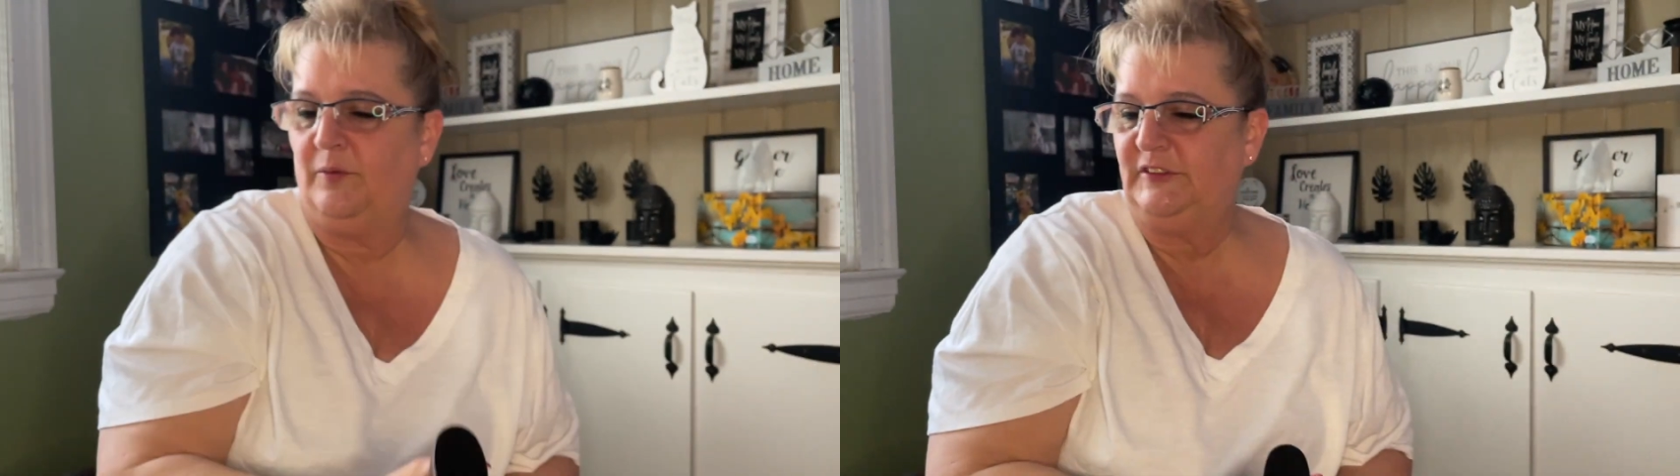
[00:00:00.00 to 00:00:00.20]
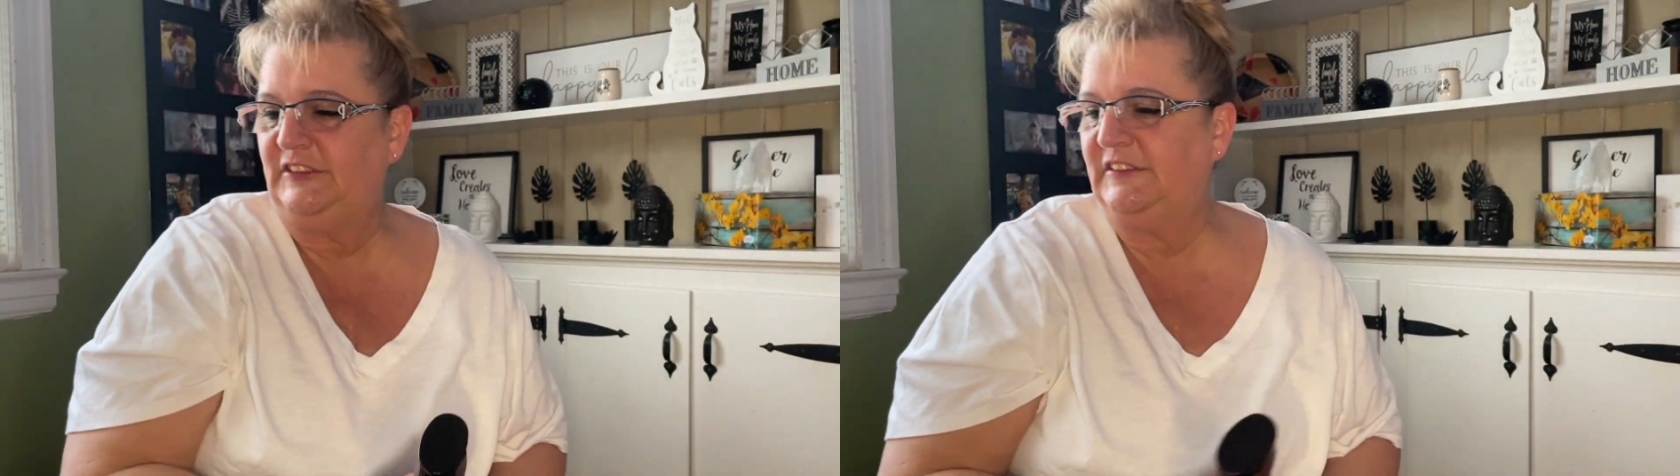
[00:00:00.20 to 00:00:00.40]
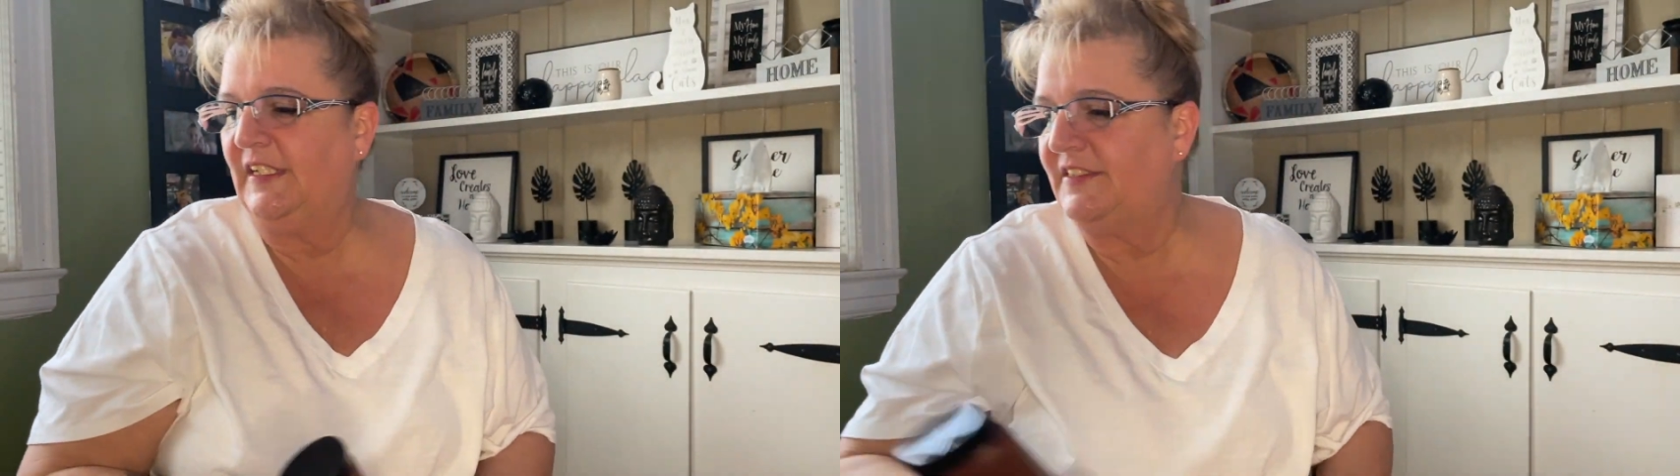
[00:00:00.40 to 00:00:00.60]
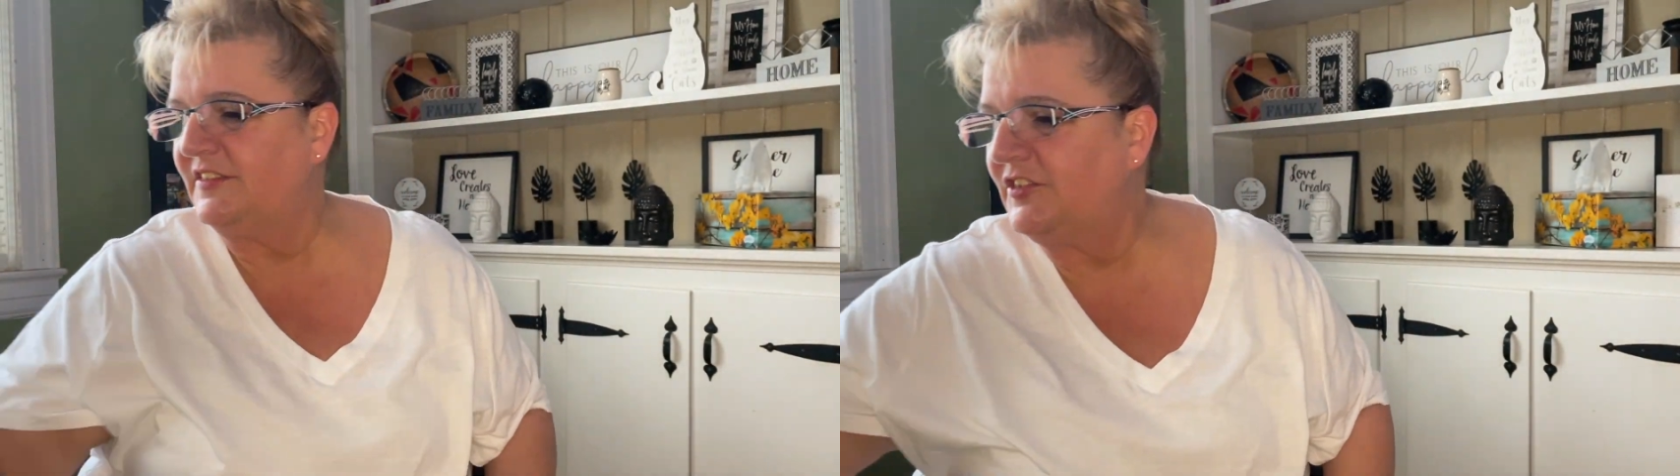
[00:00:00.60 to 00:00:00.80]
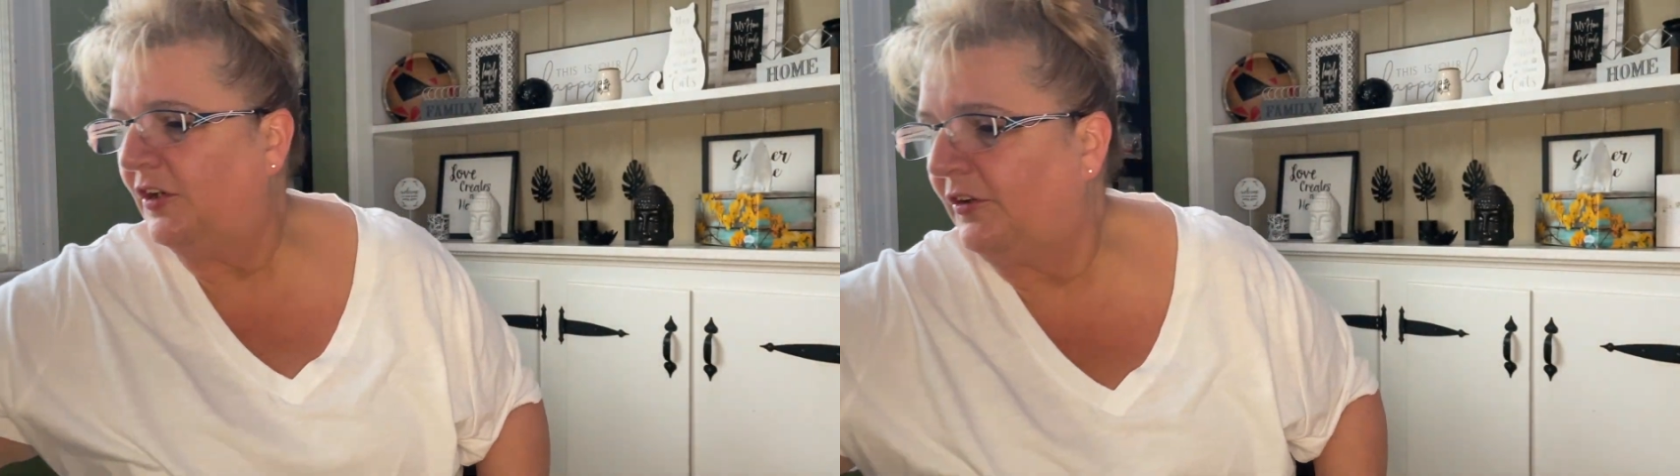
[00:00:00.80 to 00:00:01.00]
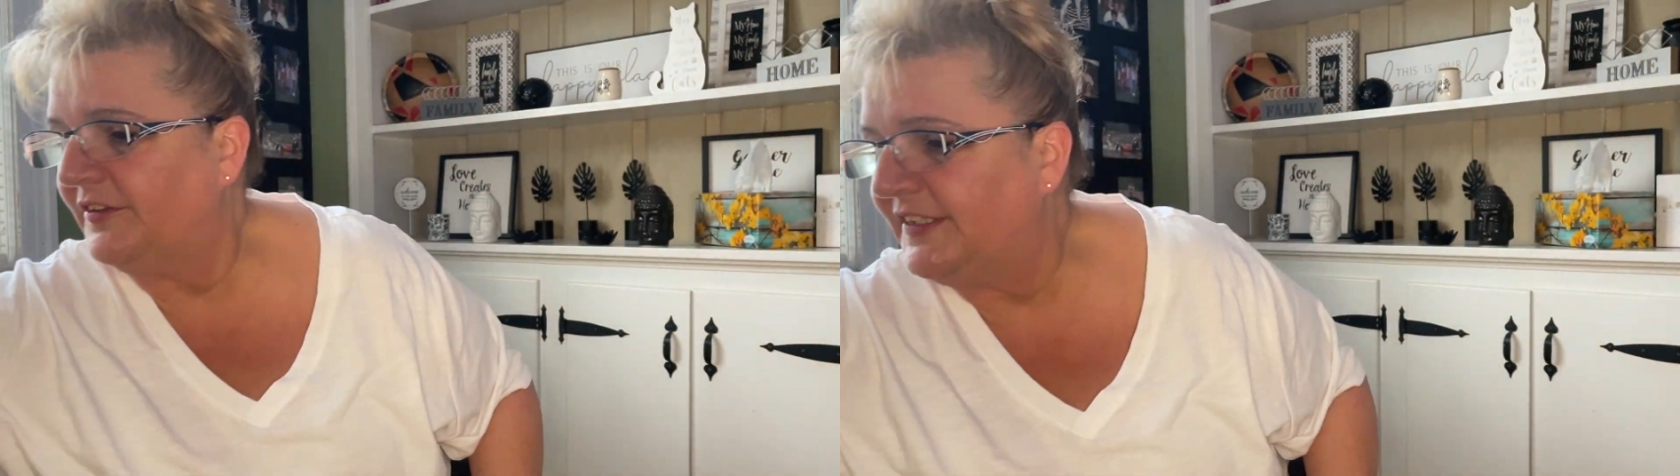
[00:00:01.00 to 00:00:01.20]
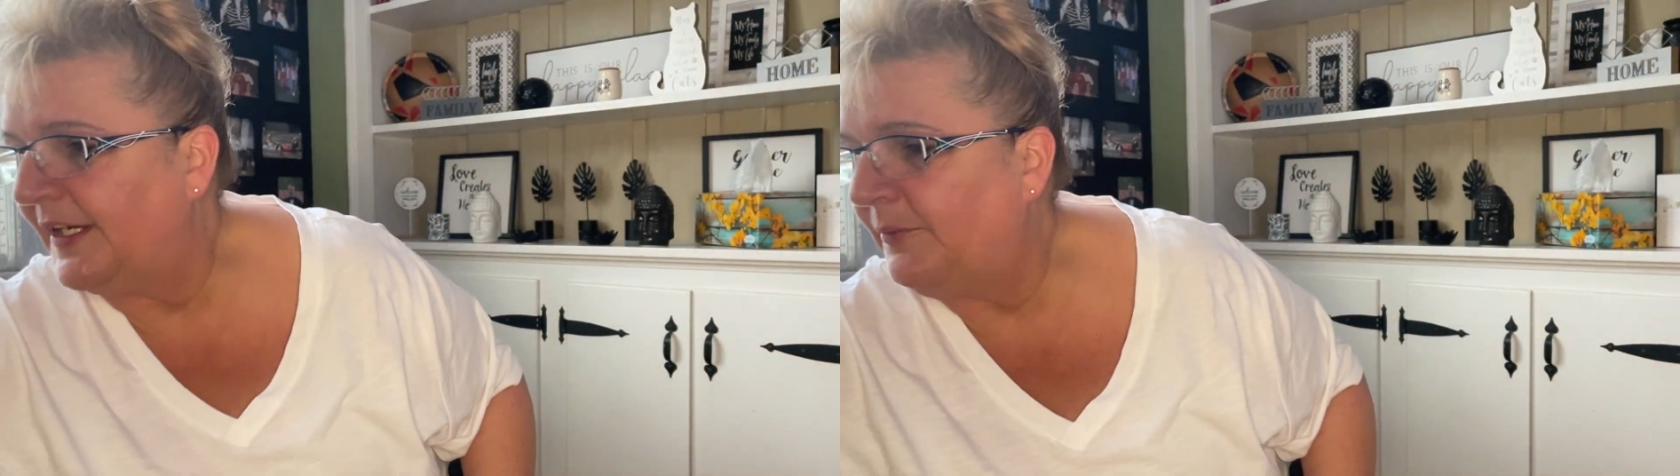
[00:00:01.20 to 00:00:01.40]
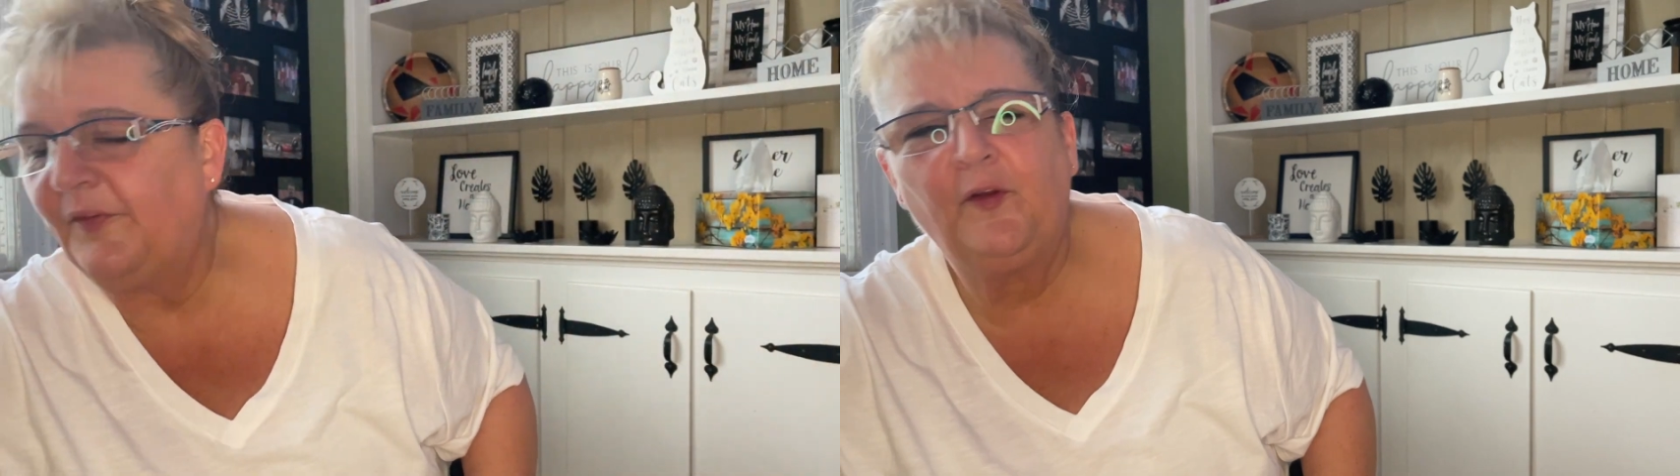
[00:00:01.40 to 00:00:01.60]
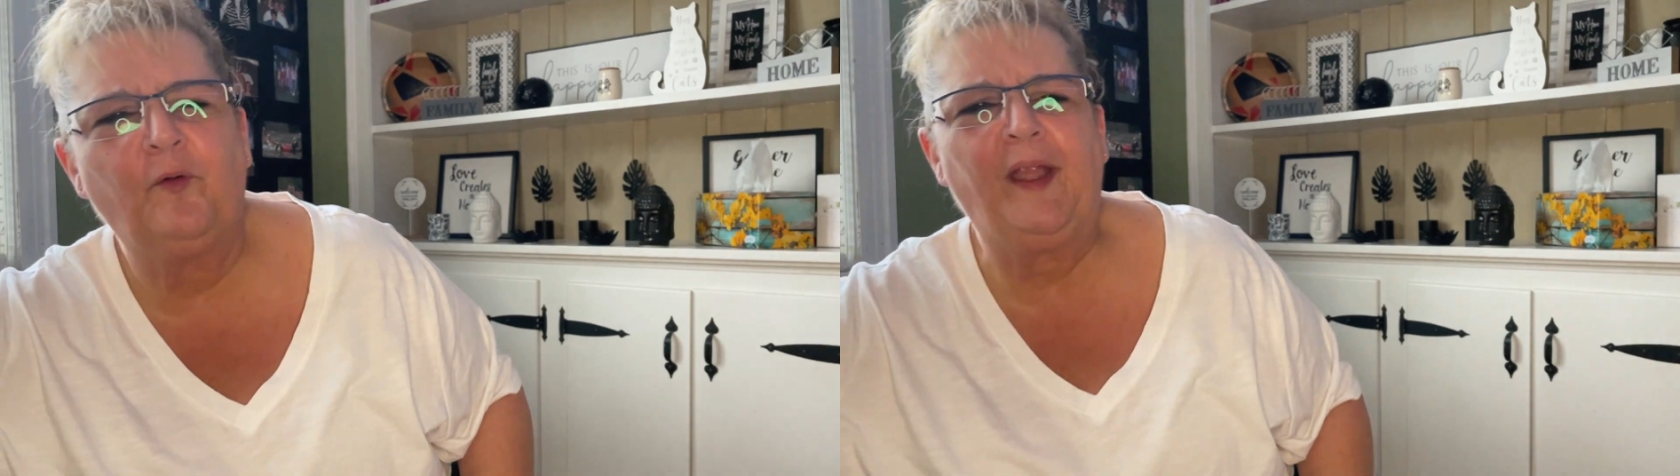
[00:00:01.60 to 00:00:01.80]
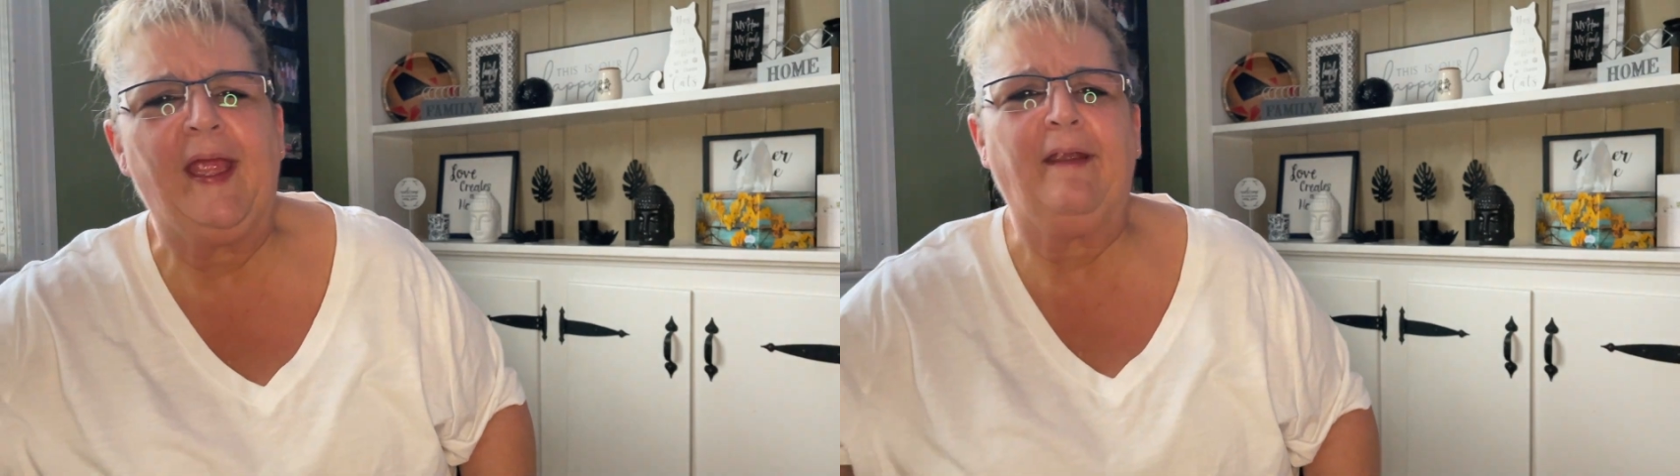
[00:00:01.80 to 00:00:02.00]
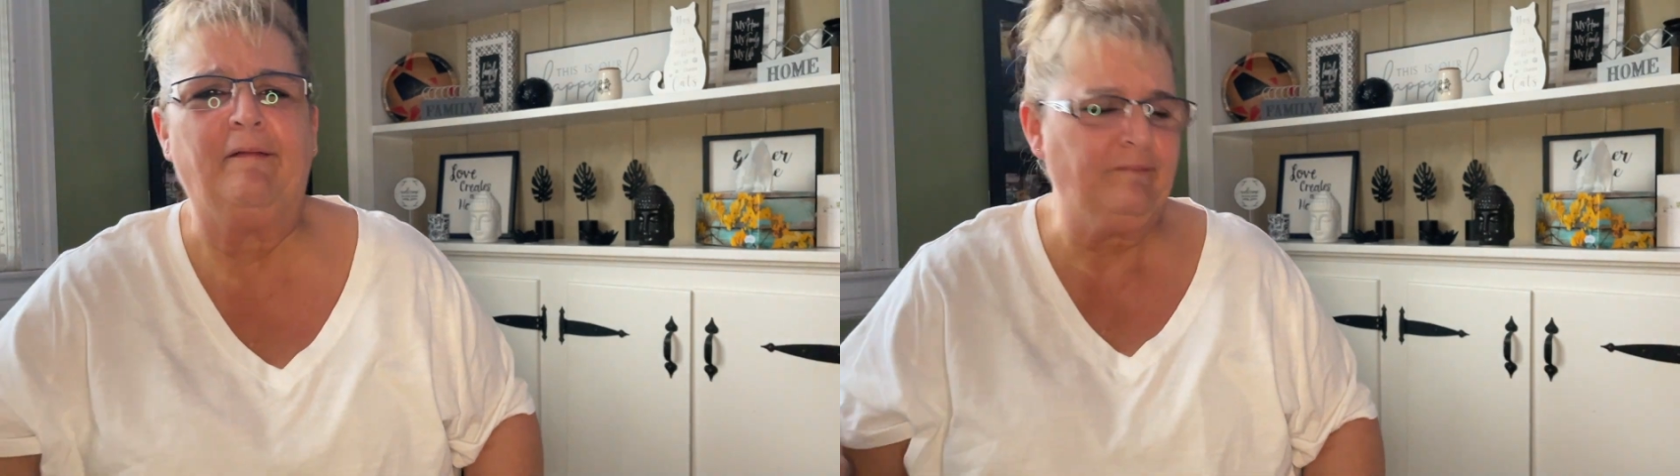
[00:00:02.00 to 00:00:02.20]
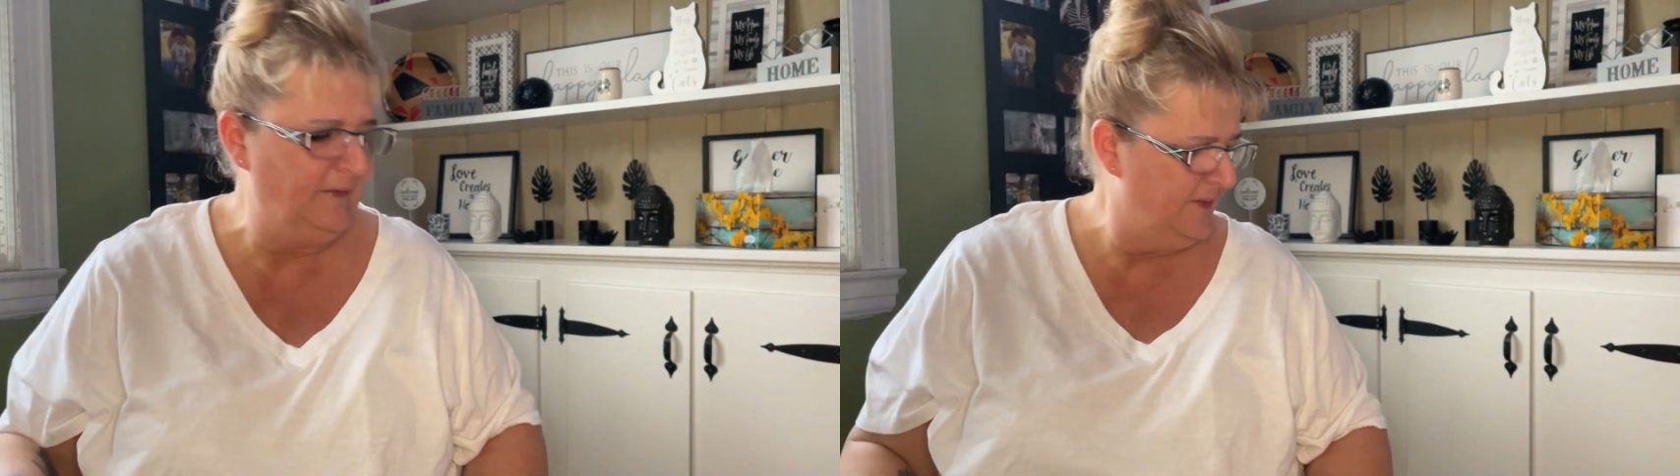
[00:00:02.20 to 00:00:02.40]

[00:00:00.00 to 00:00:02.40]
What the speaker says: And she's got such a hard time with her hair.